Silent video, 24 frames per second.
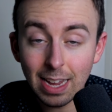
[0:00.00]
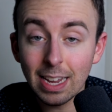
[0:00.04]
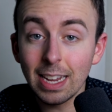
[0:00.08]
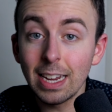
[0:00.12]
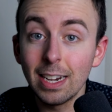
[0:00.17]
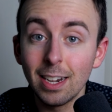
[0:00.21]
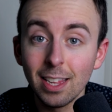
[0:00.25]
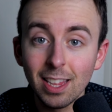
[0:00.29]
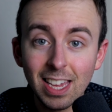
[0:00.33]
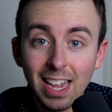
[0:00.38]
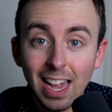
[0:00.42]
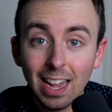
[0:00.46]
E
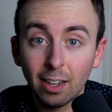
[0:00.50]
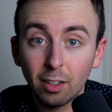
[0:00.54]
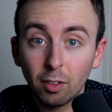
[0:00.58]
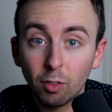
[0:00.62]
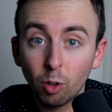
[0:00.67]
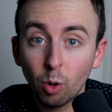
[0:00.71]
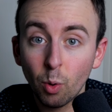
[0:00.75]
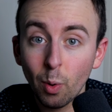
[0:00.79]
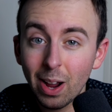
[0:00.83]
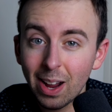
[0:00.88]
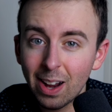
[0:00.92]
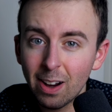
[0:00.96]
to the x
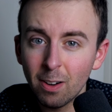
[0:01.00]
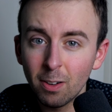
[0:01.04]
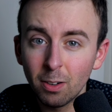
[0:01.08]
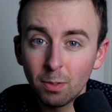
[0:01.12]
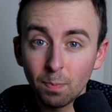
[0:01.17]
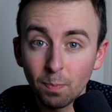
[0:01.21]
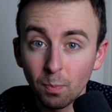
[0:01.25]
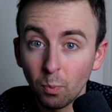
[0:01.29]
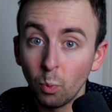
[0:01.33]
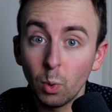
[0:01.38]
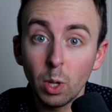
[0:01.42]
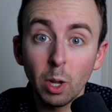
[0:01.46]
squared,
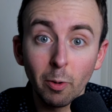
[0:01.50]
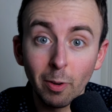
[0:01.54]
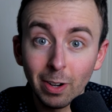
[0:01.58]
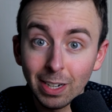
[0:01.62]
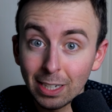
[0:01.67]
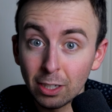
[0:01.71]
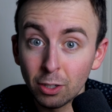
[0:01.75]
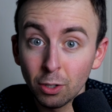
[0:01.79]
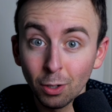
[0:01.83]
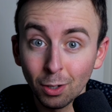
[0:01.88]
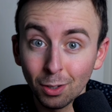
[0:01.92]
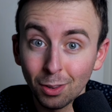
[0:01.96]
we already
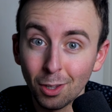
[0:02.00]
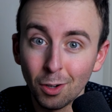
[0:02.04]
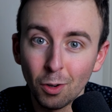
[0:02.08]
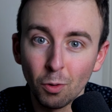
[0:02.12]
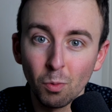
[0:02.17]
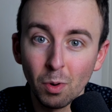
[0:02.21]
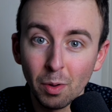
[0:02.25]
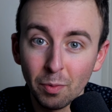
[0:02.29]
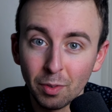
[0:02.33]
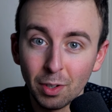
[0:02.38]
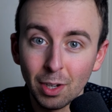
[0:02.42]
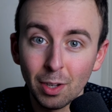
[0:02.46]
took the
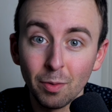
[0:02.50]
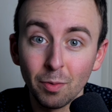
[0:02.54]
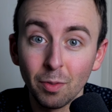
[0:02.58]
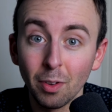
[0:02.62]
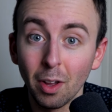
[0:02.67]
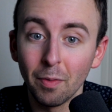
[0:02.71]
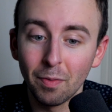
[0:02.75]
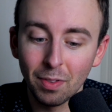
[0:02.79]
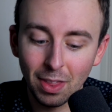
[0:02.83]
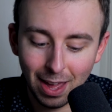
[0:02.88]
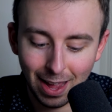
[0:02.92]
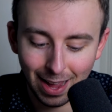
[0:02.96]
derivative
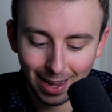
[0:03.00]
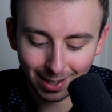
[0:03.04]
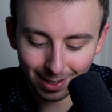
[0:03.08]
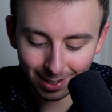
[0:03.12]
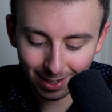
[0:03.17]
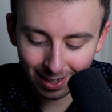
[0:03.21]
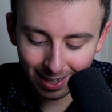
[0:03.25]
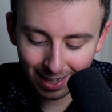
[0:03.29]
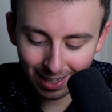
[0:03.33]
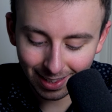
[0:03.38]
of that.